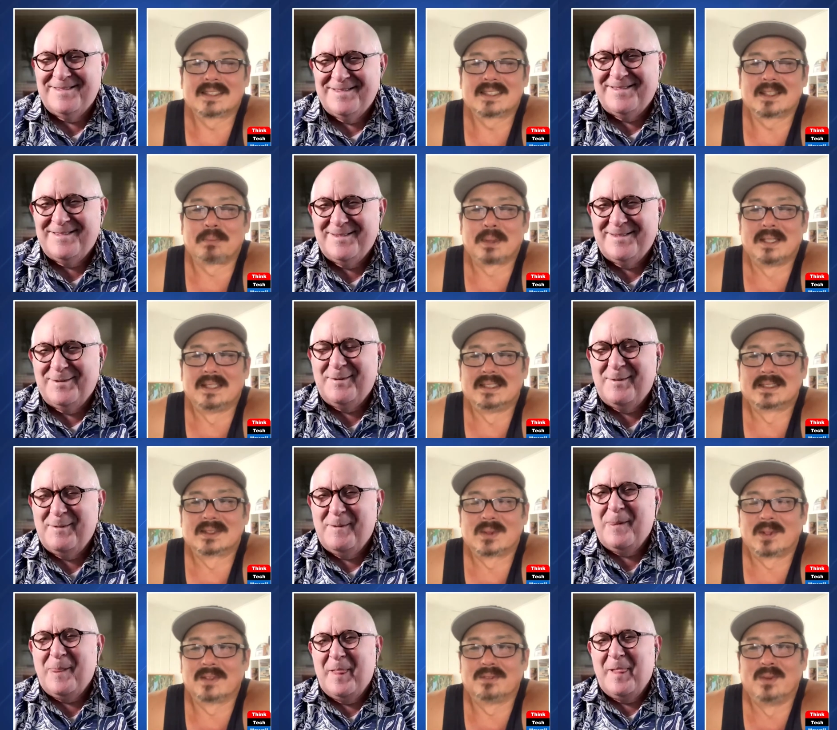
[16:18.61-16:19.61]
Speaker 1: discipline
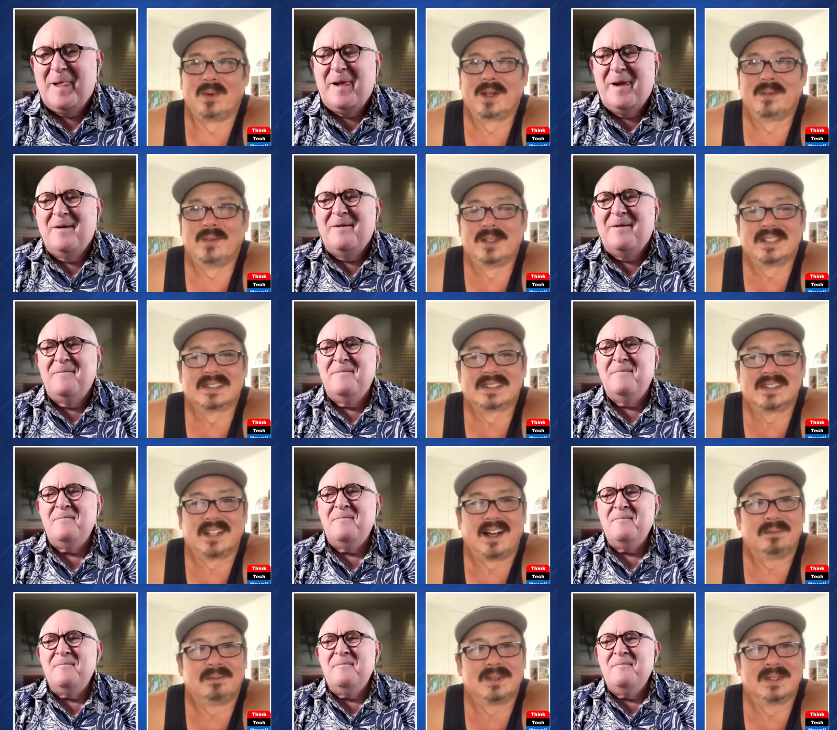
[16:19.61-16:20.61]
is sort of knowing when to
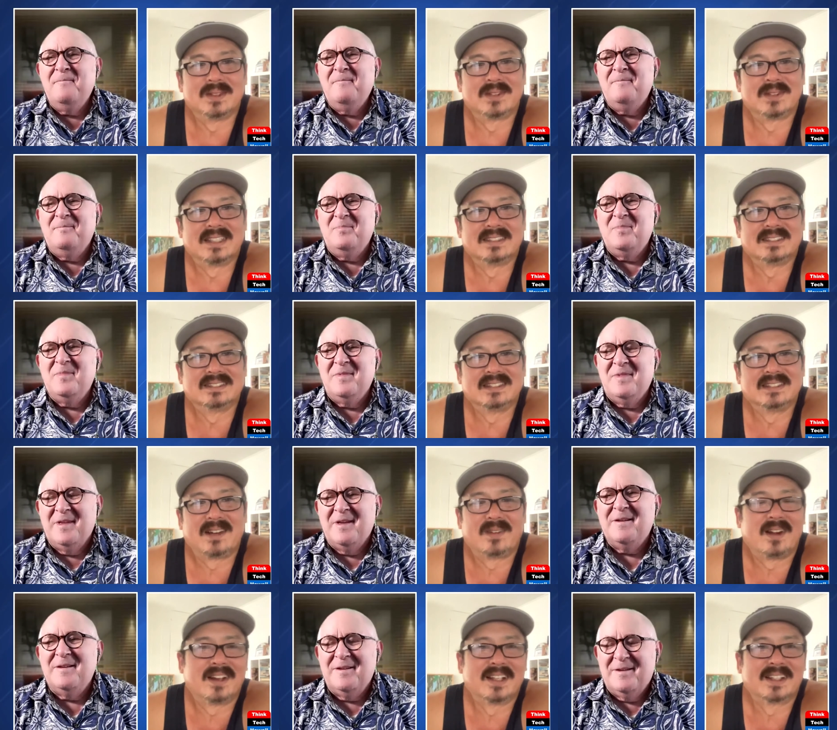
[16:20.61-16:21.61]
stop too, right? Uh,
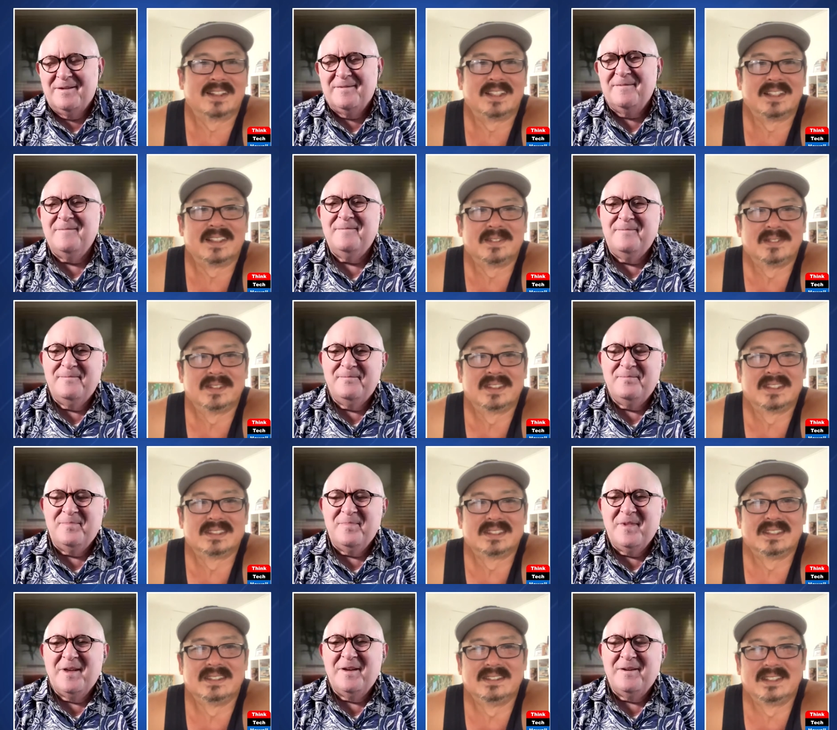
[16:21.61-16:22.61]
ironically,
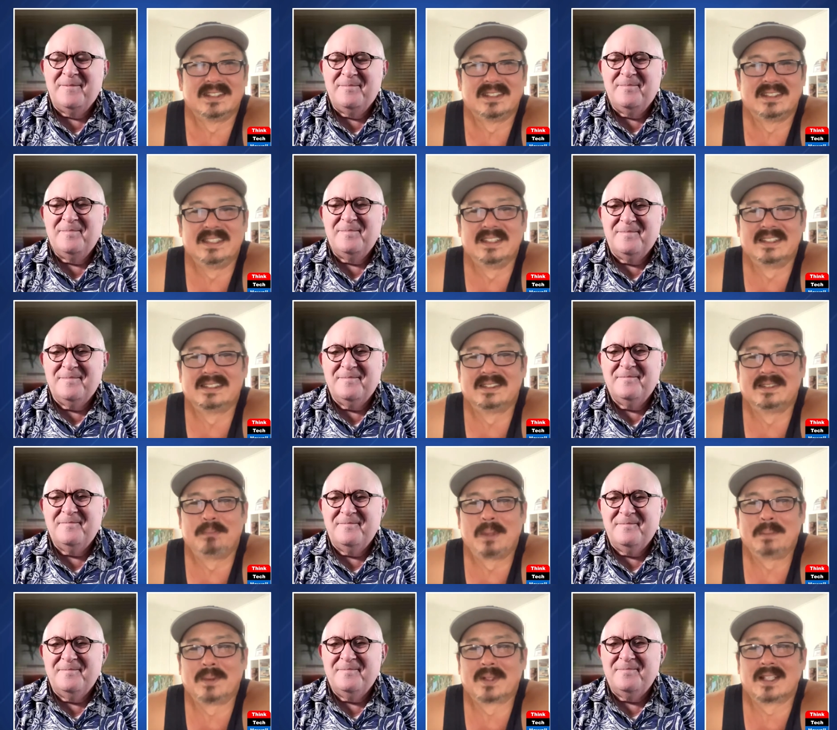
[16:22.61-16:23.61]
because you know you,
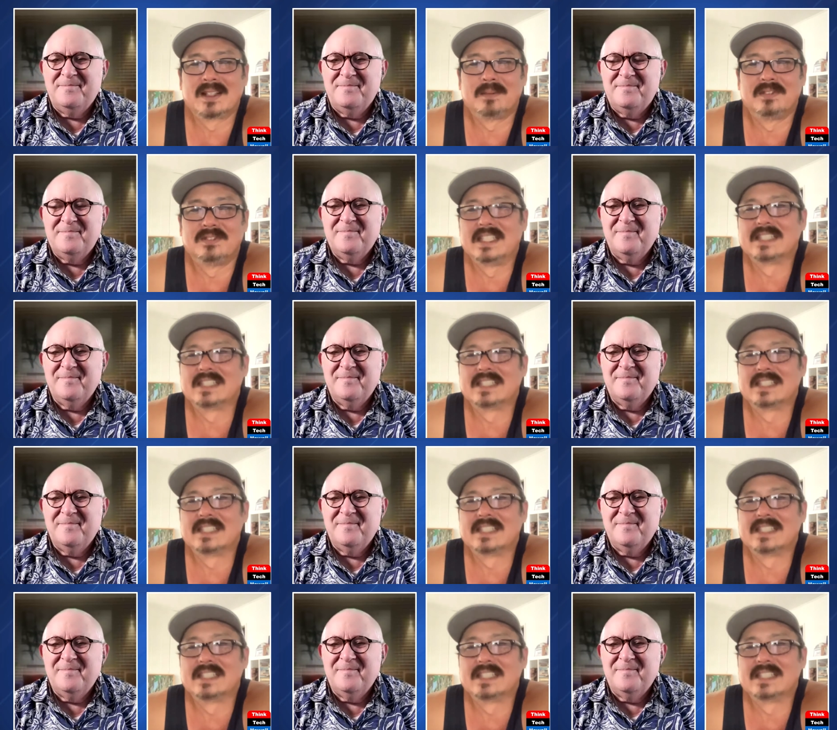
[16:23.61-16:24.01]
people think of